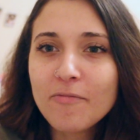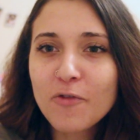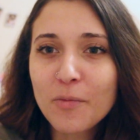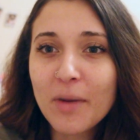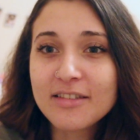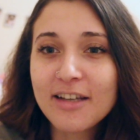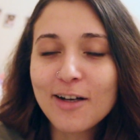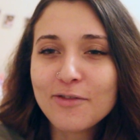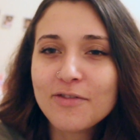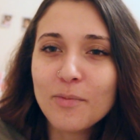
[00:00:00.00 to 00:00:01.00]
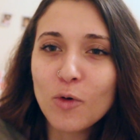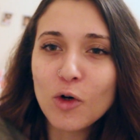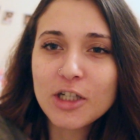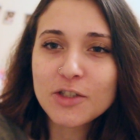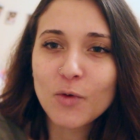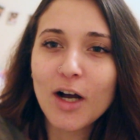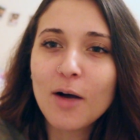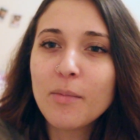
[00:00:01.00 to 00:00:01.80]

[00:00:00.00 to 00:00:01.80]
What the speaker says: for myself more as well,